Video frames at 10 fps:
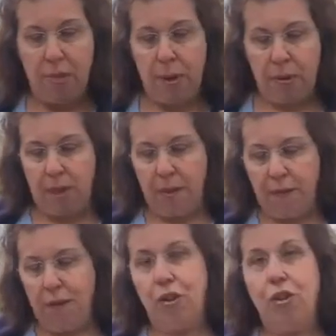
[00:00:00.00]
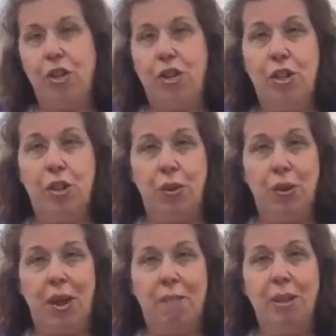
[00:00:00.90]
But without further
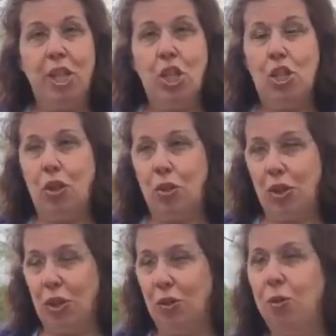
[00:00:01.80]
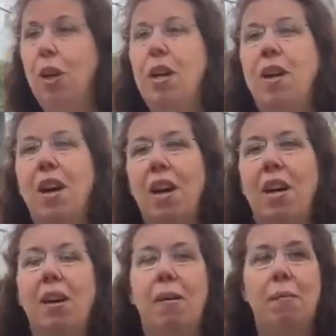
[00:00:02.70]
ado, let me show you
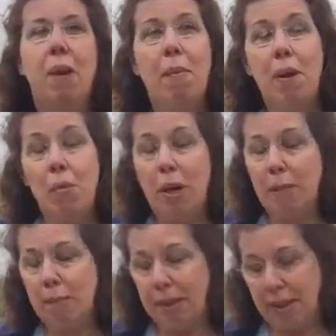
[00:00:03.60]
um, my whip.